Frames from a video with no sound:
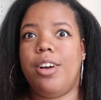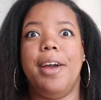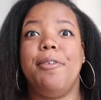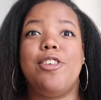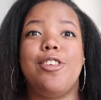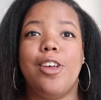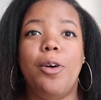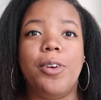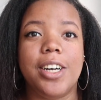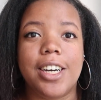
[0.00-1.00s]
It was
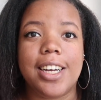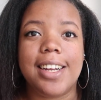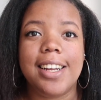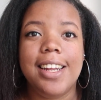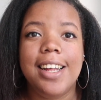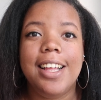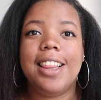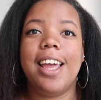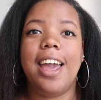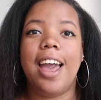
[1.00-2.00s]
so good.
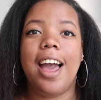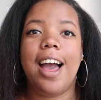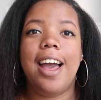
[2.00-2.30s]
Like,